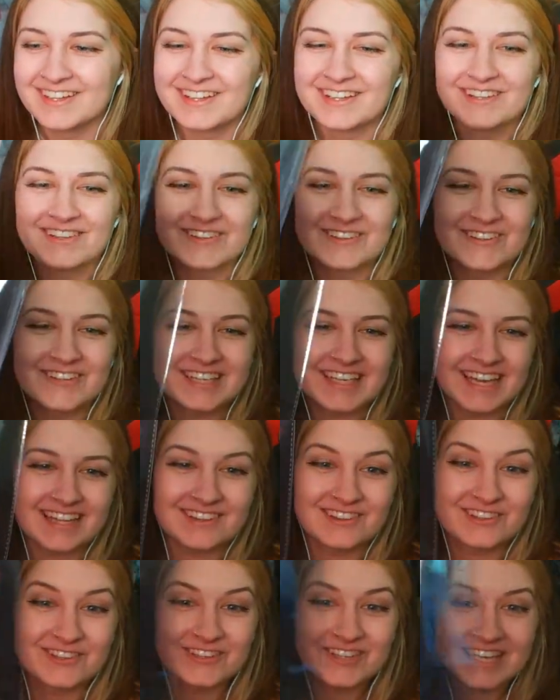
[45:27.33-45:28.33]
look at
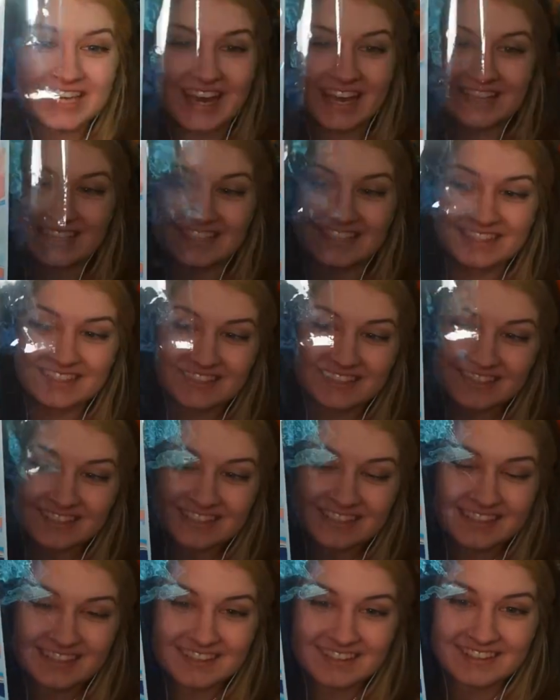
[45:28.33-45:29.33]
look at it.
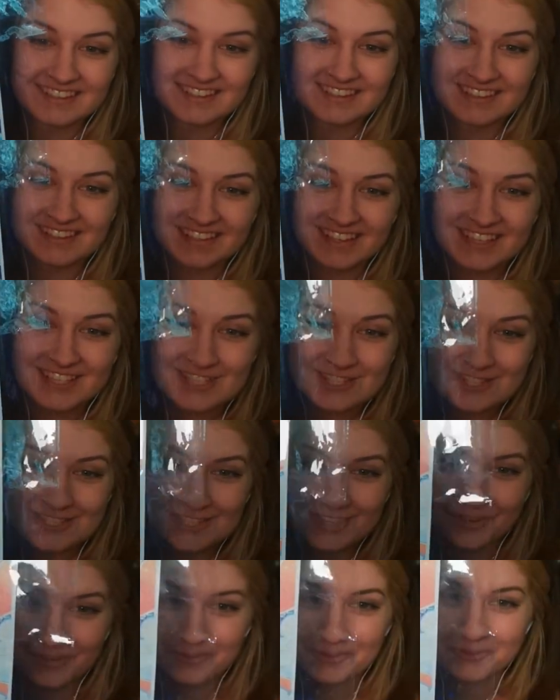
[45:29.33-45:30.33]
It's
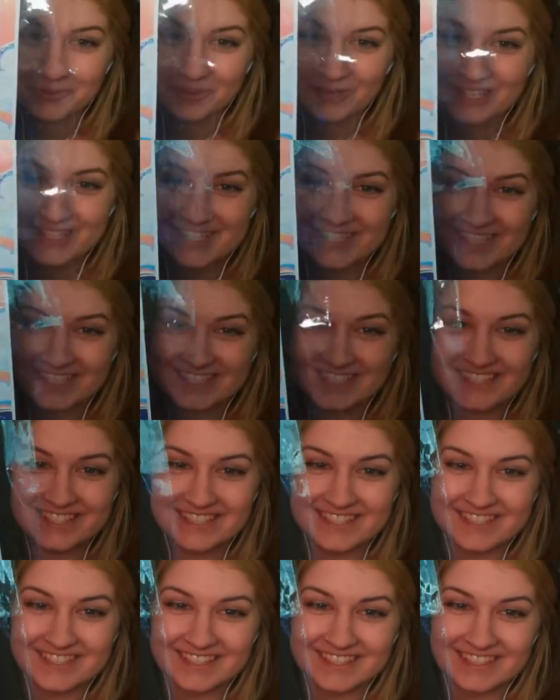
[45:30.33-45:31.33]
so
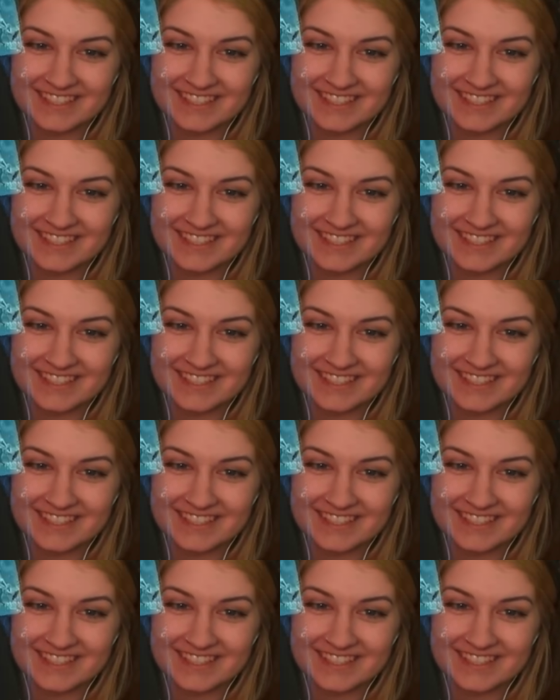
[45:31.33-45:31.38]
gorgeous.